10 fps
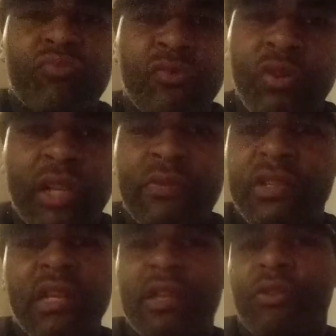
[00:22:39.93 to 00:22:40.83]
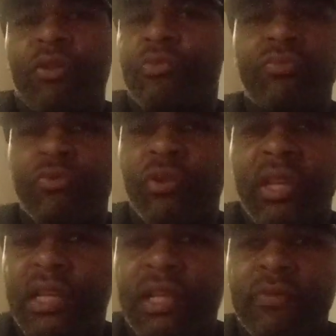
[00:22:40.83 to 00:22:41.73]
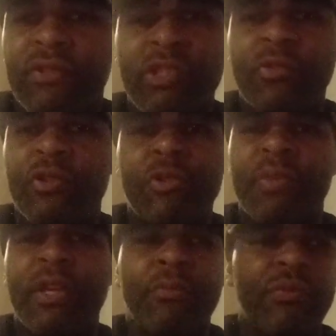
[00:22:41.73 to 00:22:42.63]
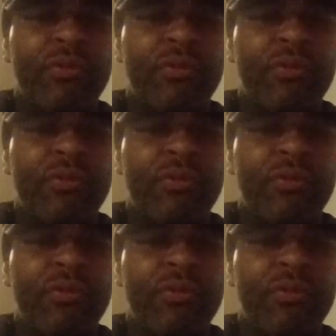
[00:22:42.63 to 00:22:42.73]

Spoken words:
don't even say, don't need to even speak,